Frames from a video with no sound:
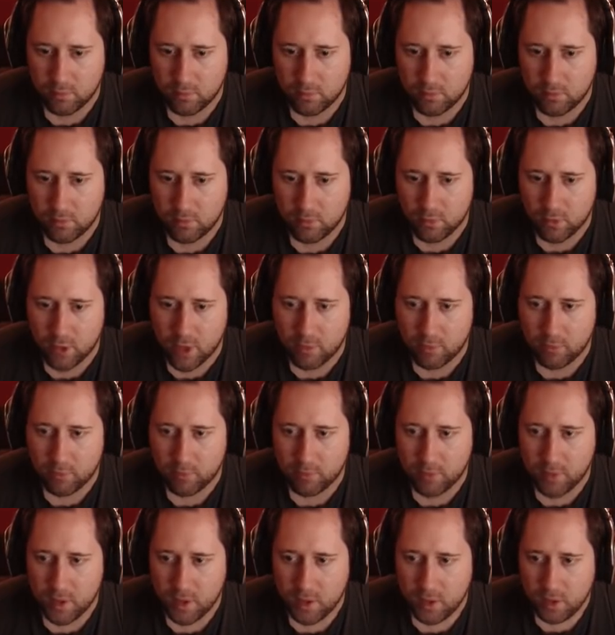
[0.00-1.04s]
Right,
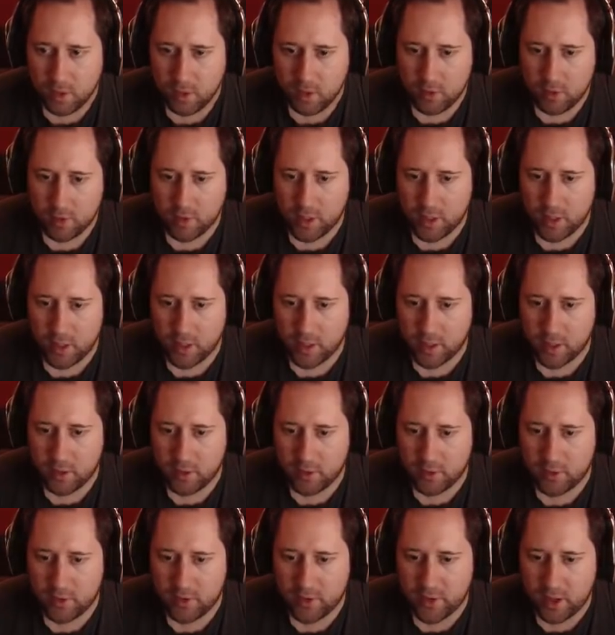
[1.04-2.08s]
so now I can
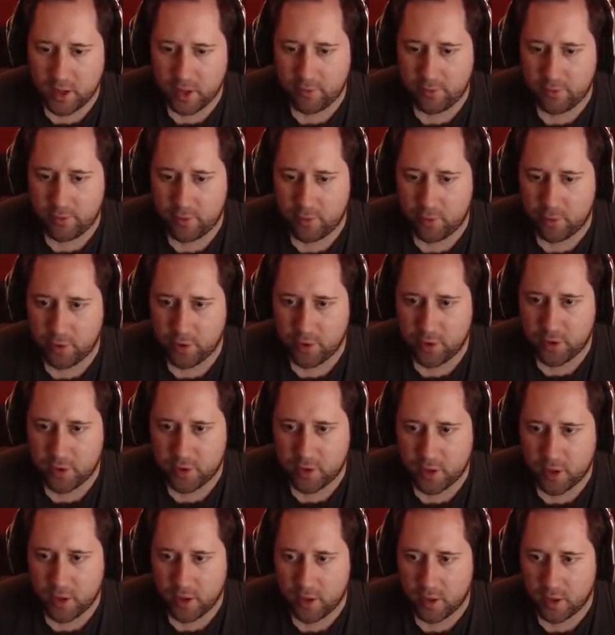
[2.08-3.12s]
set a force
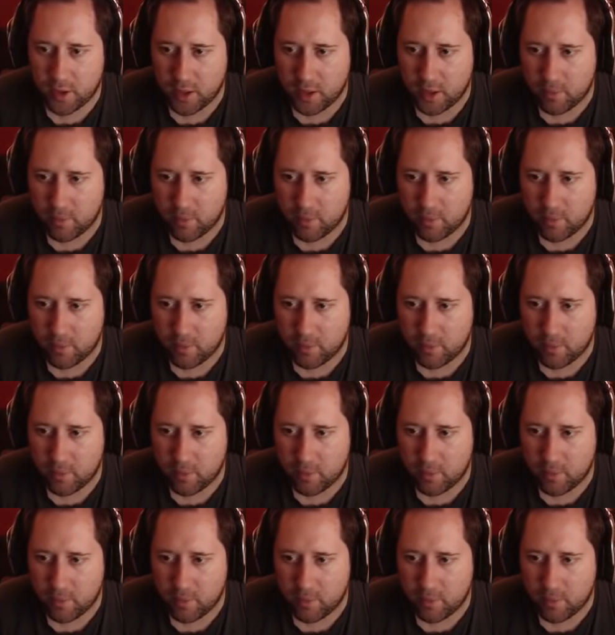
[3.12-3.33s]
target.